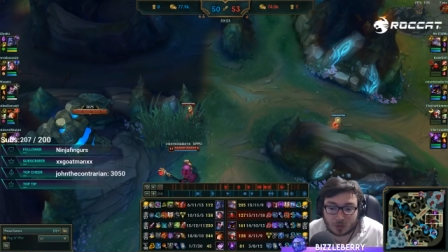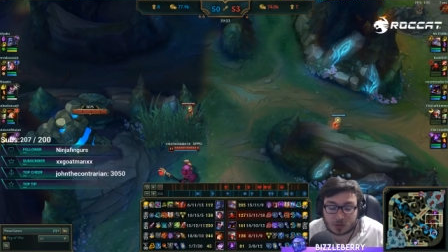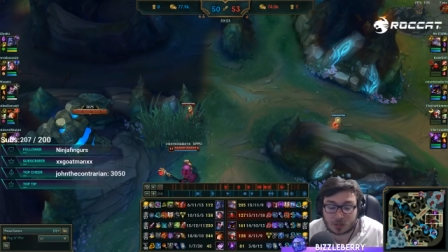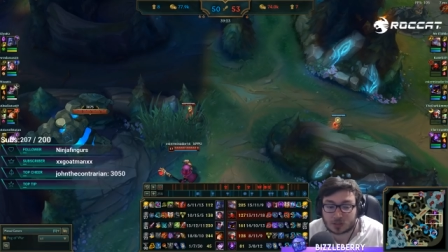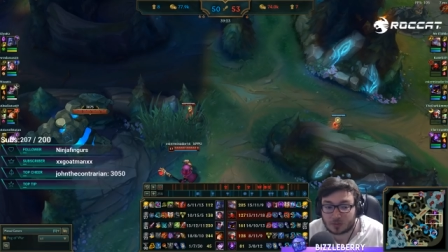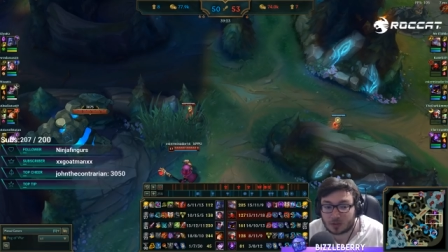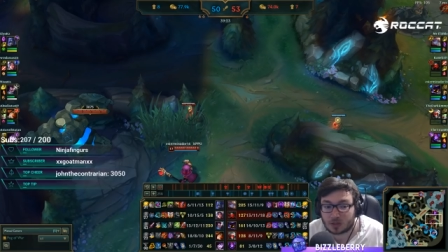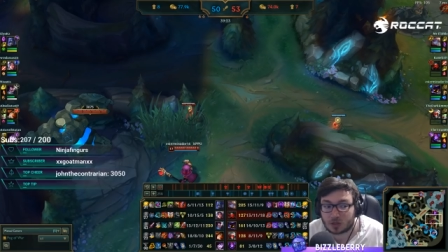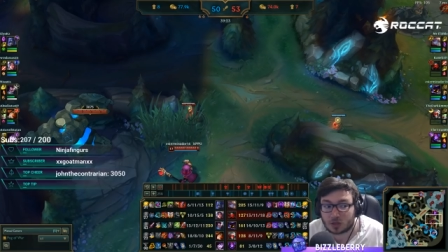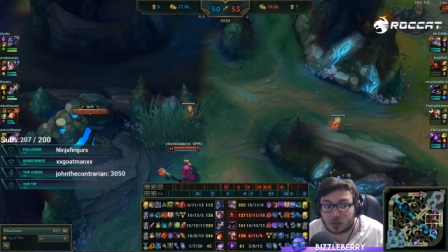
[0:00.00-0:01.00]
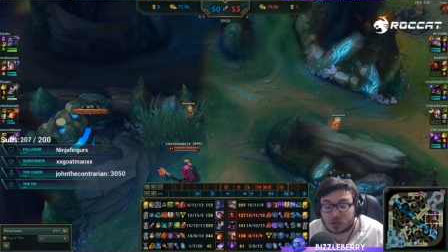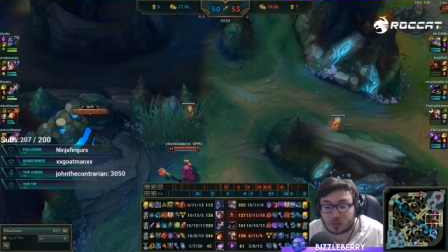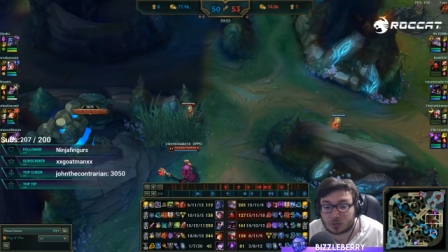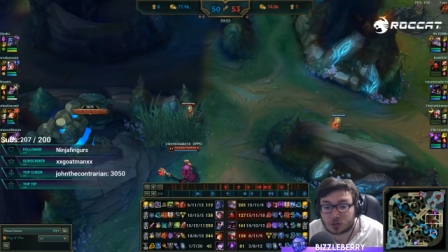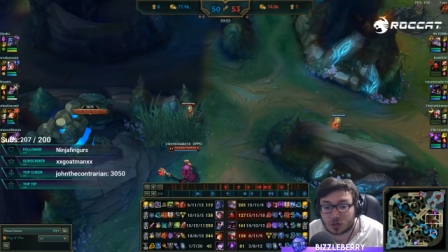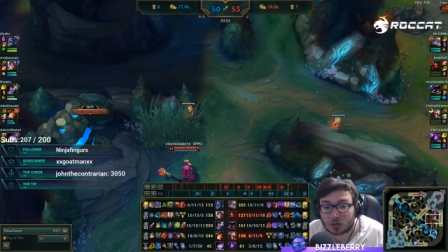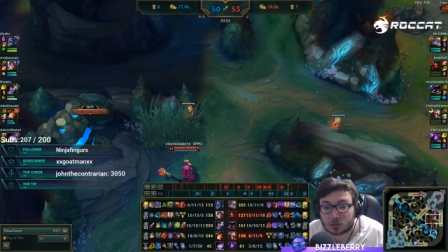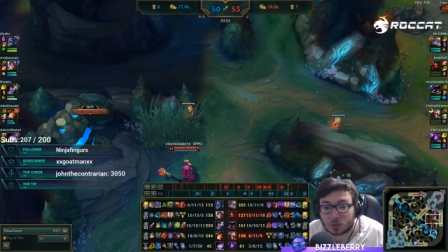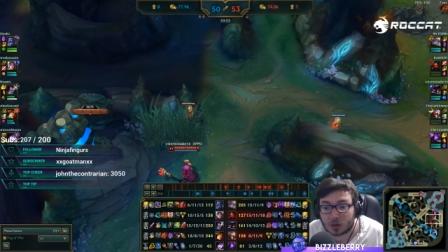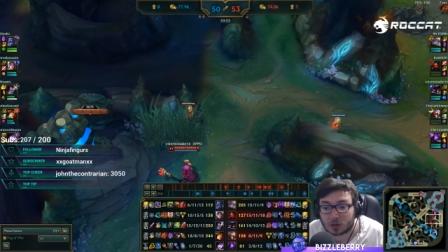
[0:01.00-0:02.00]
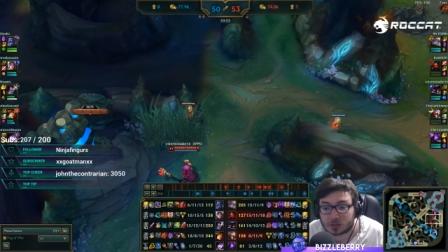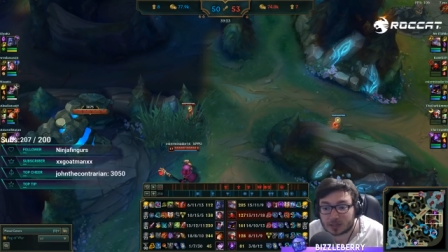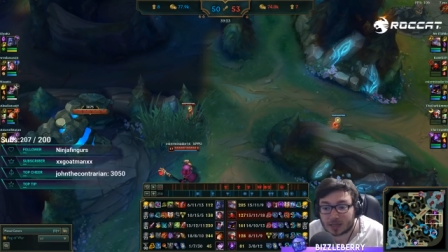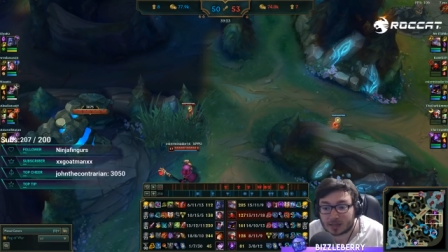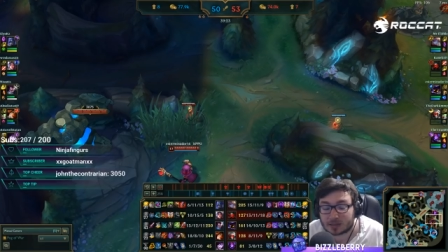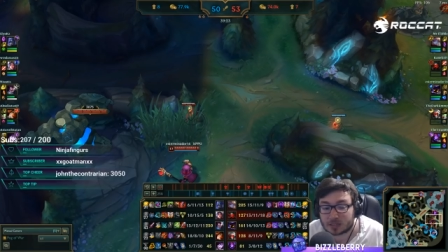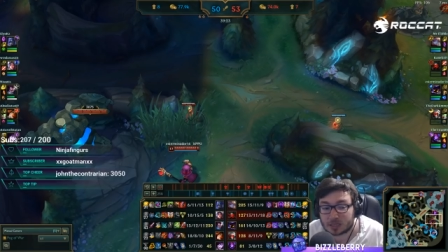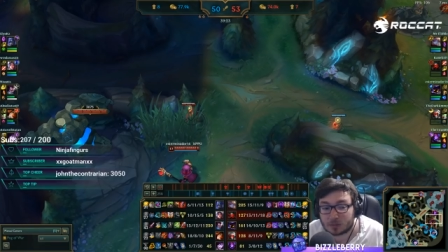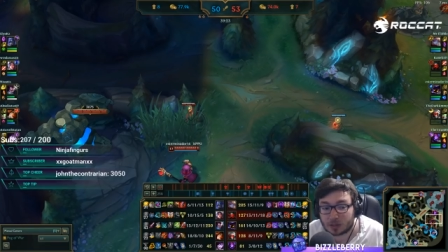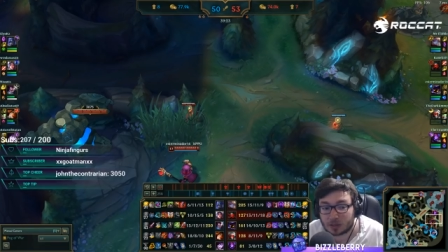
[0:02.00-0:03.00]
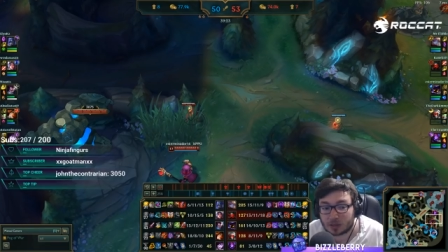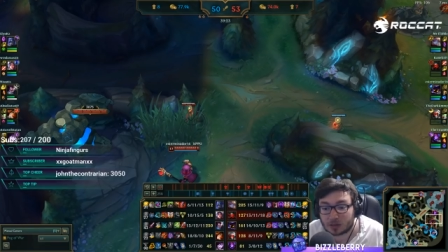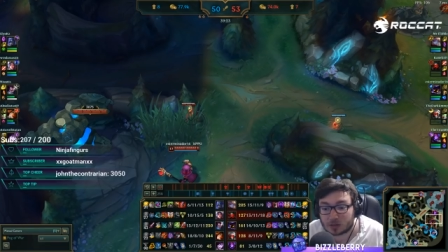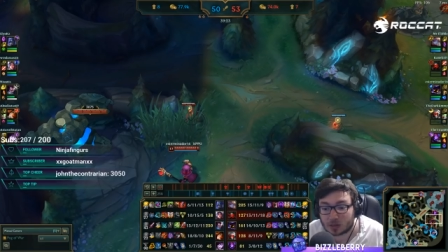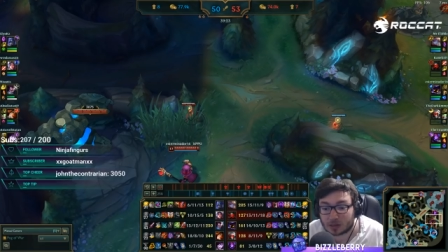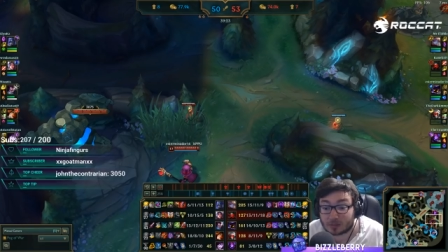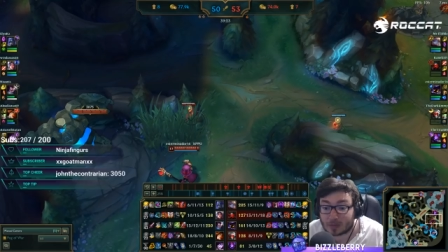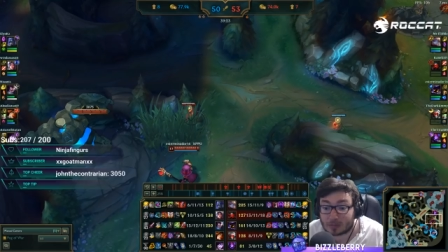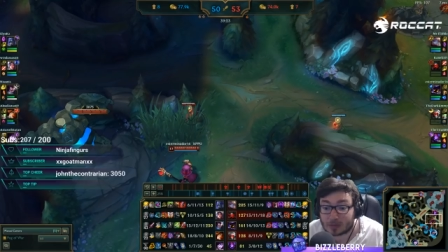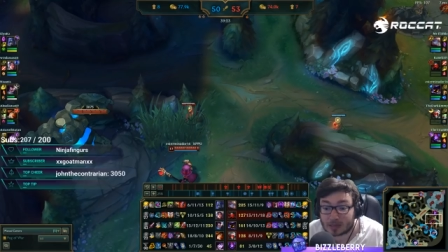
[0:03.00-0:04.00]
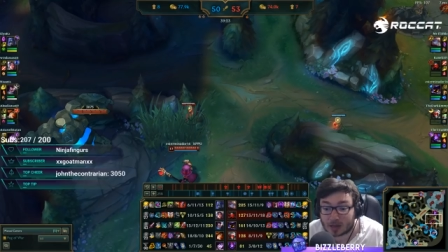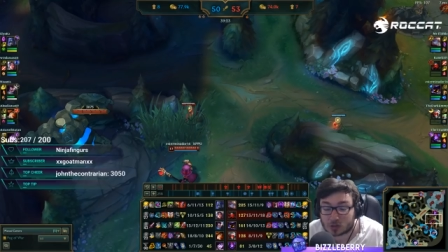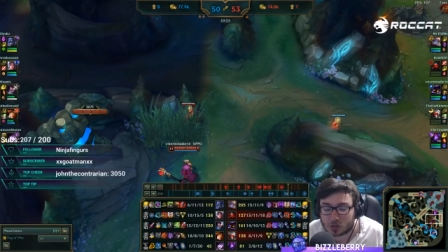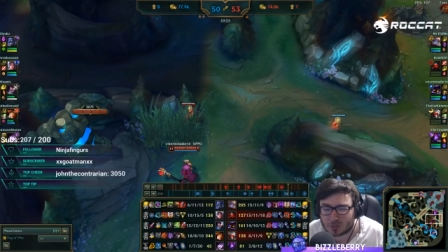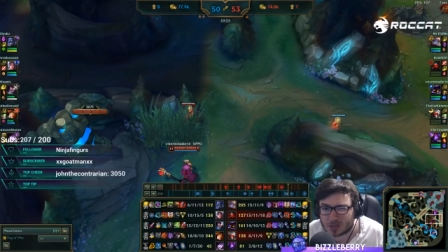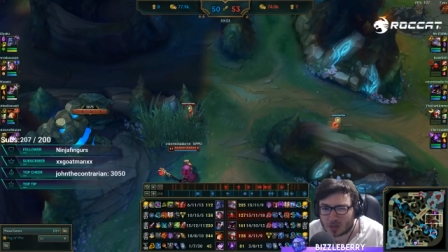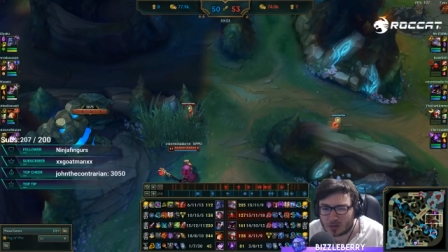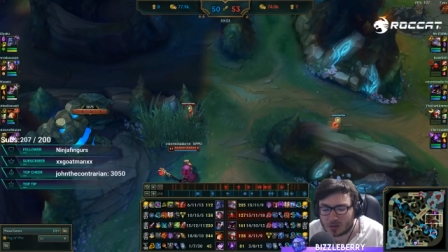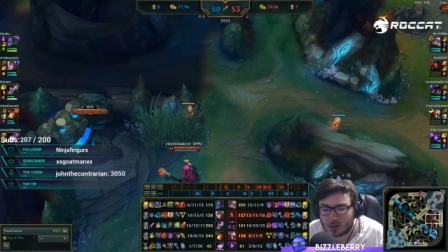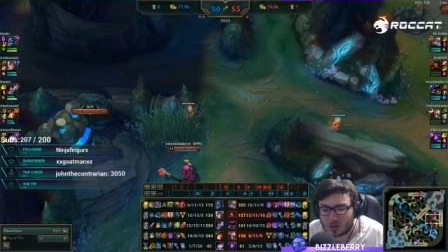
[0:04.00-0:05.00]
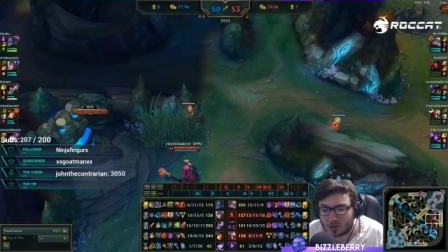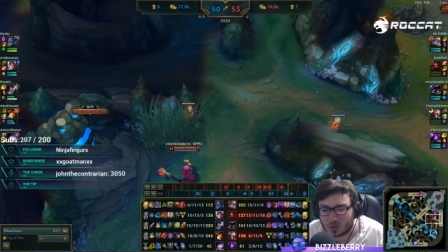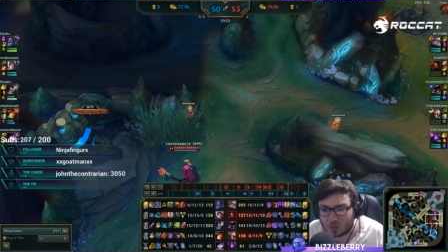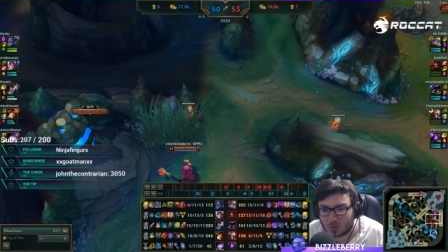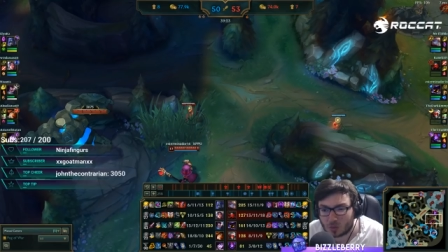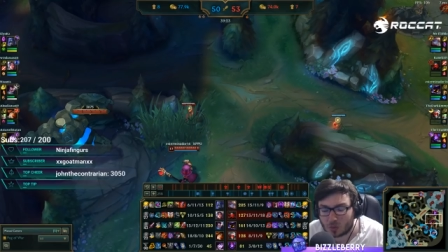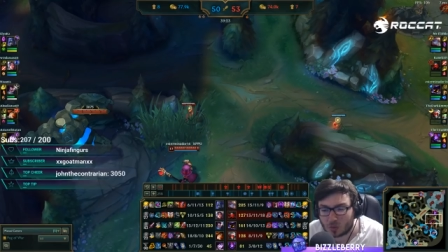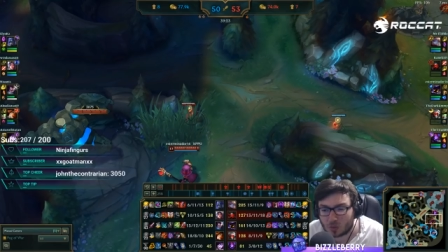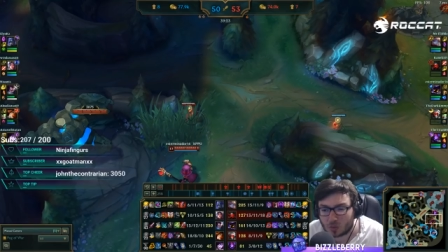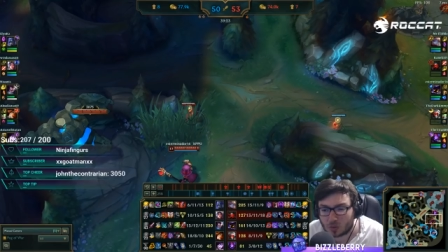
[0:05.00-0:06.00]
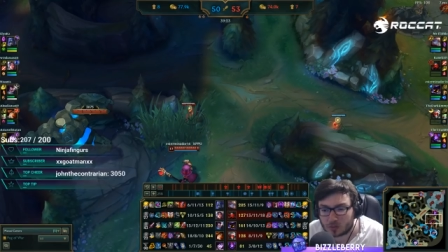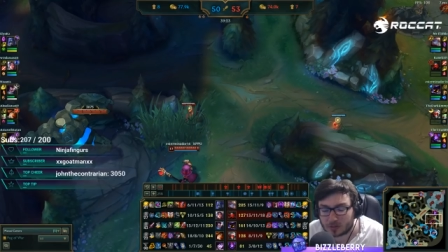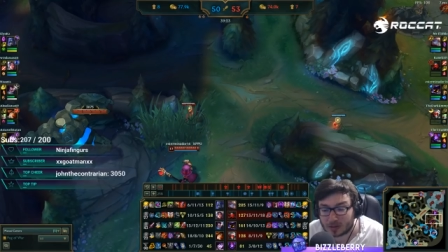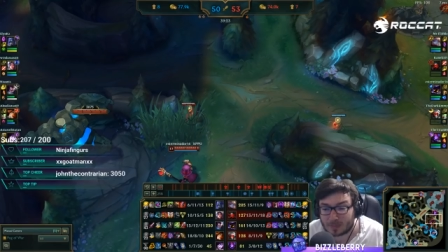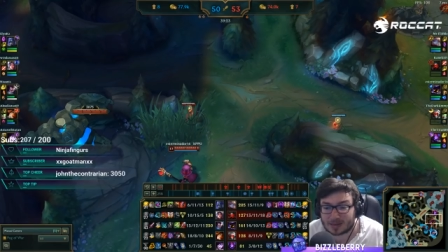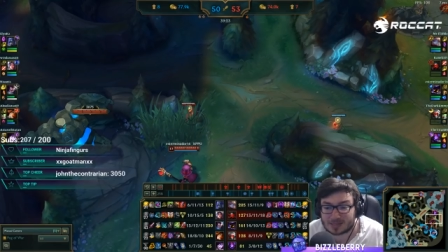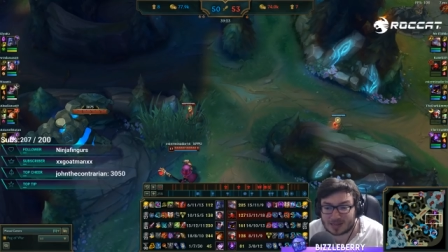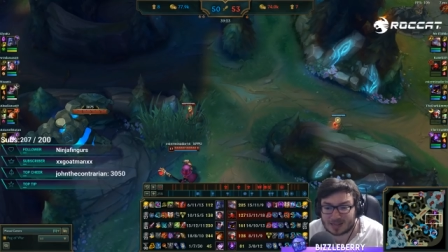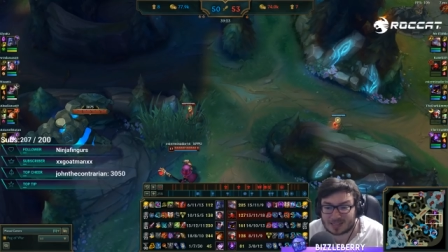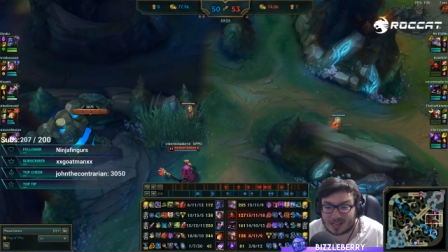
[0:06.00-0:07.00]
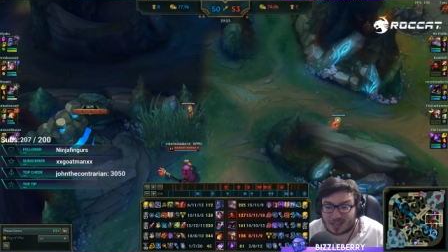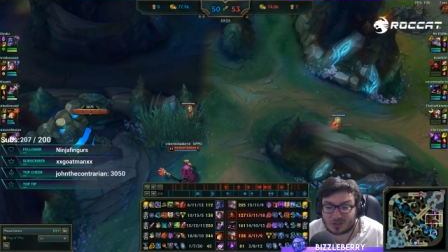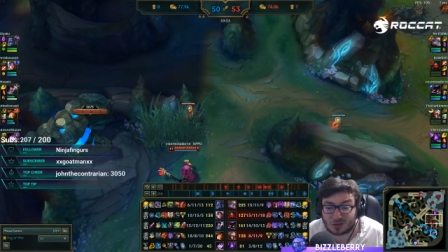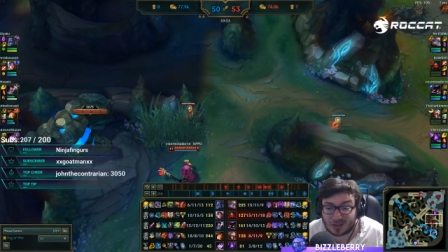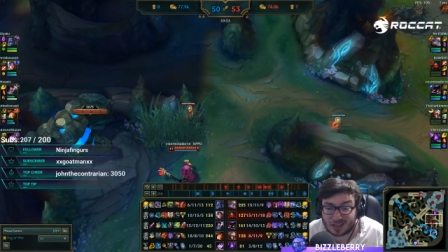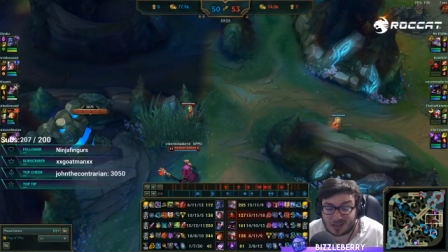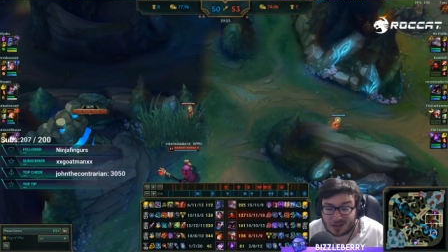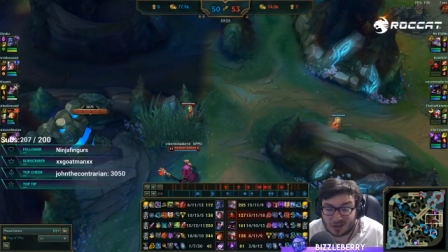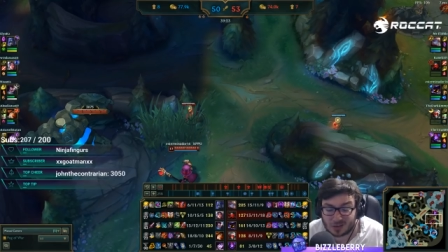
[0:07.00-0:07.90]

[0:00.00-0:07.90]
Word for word: Alternatively, you could go Summoner Shard as well to get the TP to like maybe gank topside, or to get back into lane to gank your own lane,